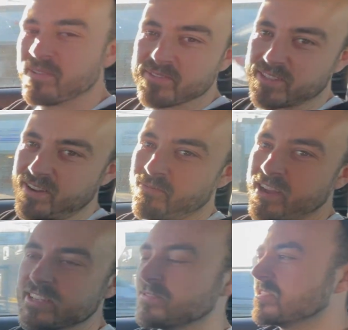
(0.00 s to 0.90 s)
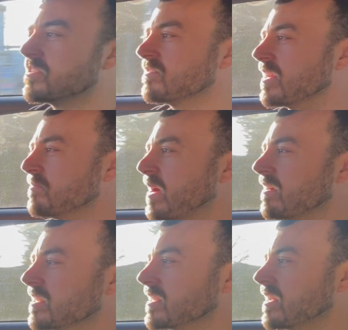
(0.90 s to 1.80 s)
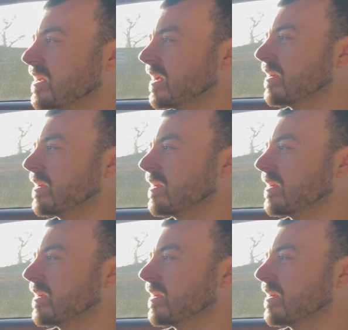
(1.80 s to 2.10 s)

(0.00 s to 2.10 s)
bumps sideways, which is really embarrassing.